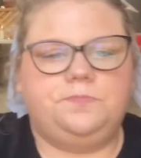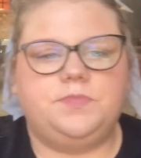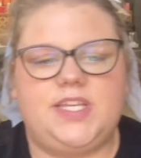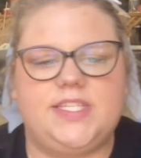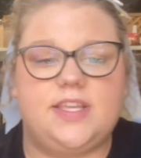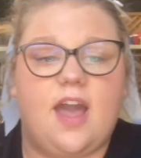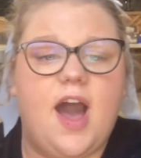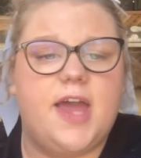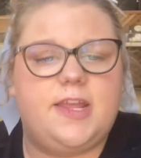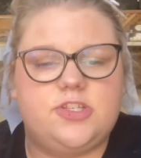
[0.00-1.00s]
This
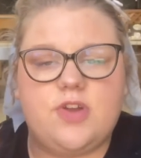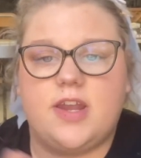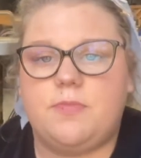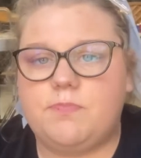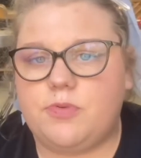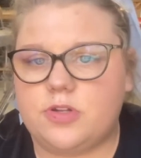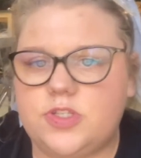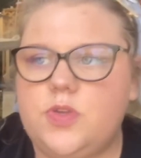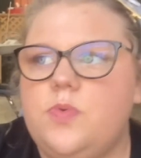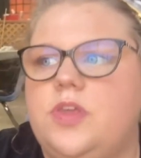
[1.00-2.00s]
God is trying to
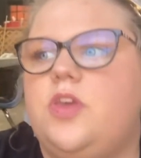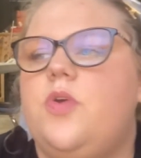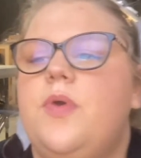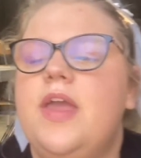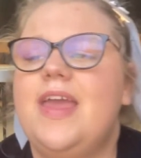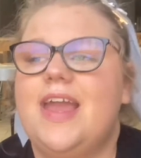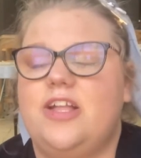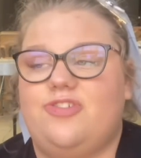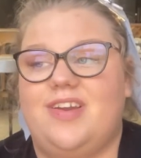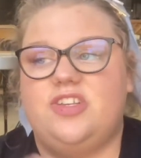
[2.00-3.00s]
pursue you
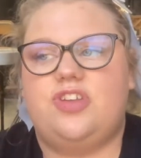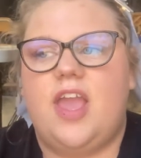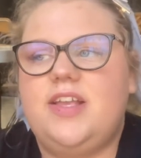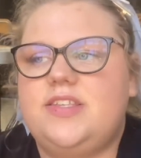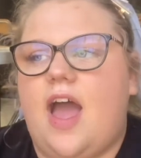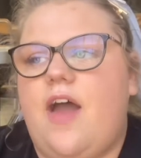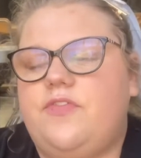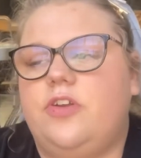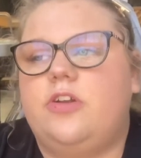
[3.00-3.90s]
and trying to chase after your